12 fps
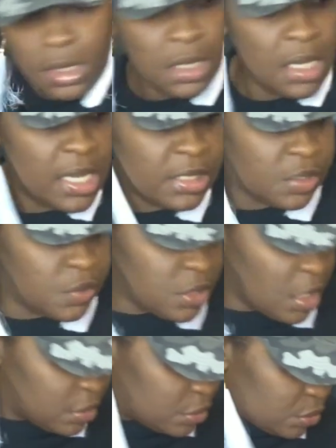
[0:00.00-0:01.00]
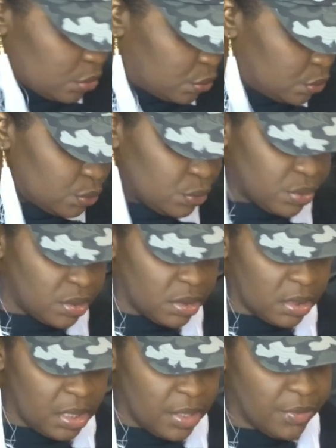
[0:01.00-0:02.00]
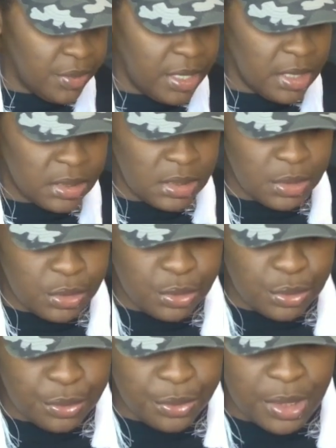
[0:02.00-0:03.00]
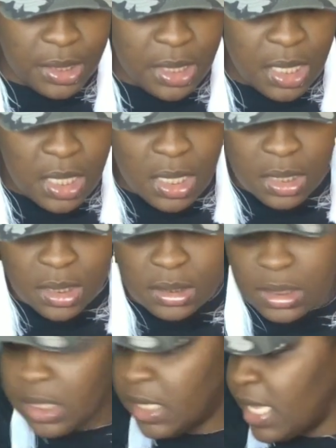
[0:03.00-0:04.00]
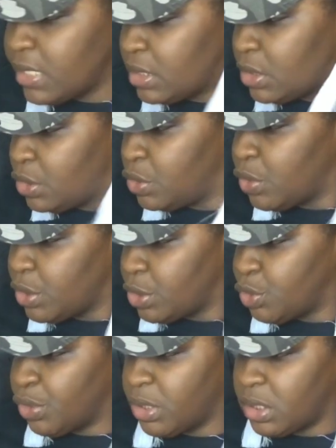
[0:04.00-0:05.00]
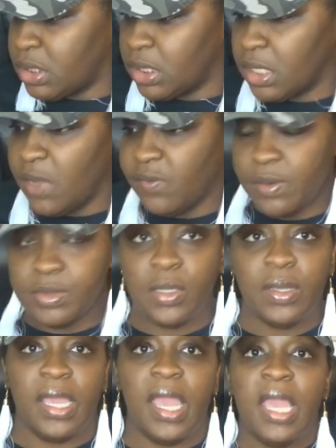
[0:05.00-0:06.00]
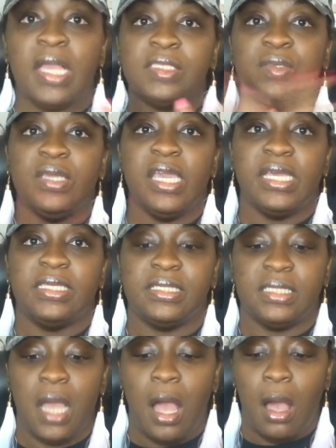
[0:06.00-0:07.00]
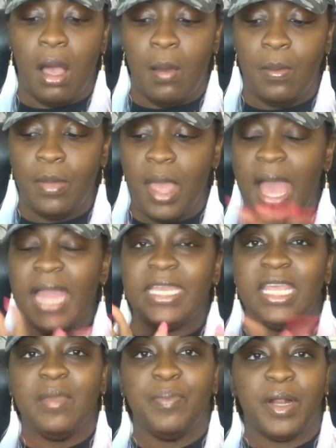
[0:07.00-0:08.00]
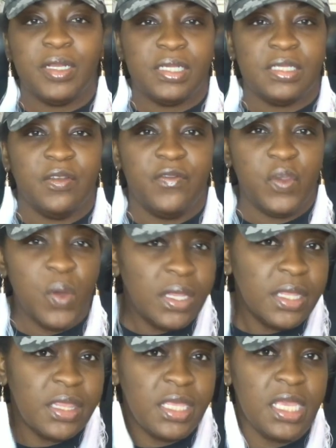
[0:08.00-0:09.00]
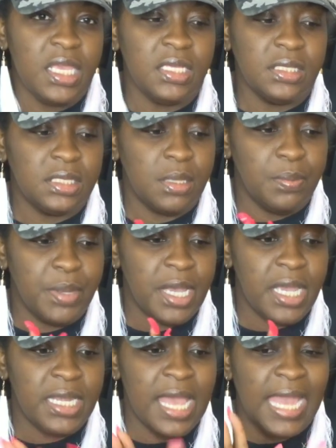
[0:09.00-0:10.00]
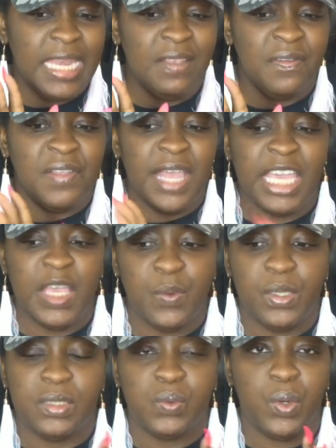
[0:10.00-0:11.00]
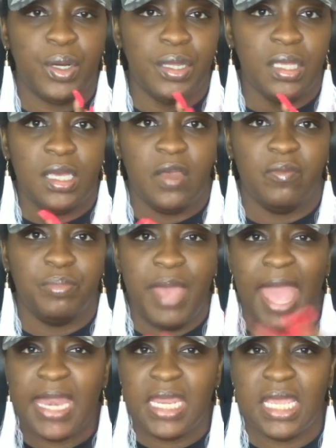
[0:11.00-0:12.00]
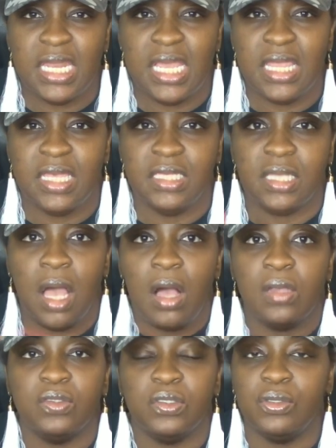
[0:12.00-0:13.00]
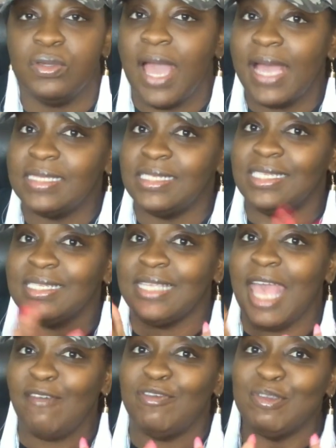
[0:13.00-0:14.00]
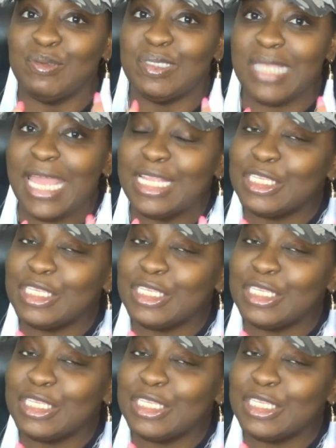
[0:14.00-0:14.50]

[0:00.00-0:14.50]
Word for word: yeah, I showed y'all the shoes, the earrings, the jewelry, the sunglasses, the shorts, the dresses, and the cover-ups. Okay, so yes, um, I did purchase a few other things, but I didn't feel like it was worthy of adding it in this haul, so you guys just have to stay